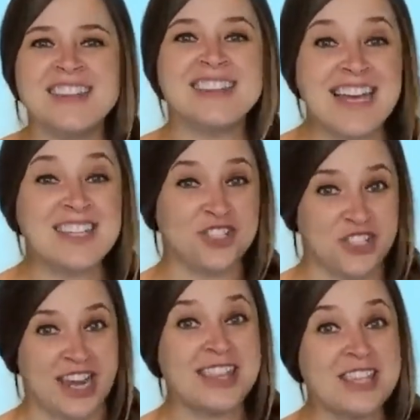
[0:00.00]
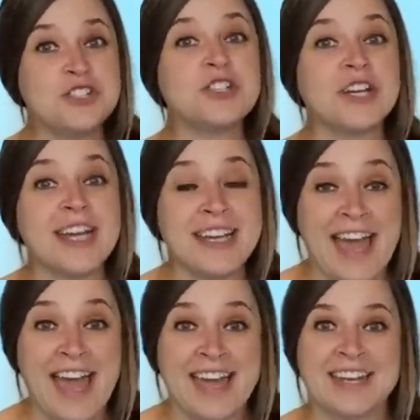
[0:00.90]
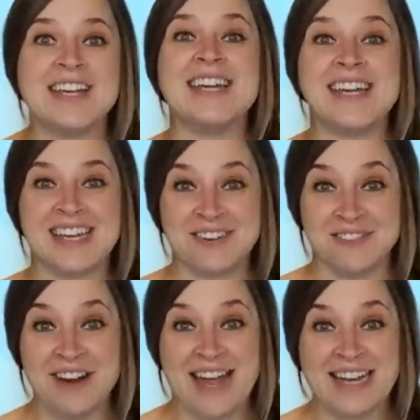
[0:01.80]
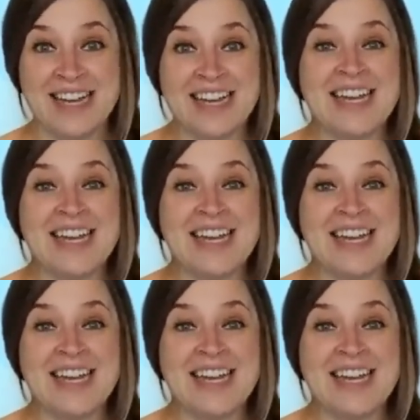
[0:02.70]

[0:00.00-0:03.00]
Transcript: Let's shake the tree again. Ready?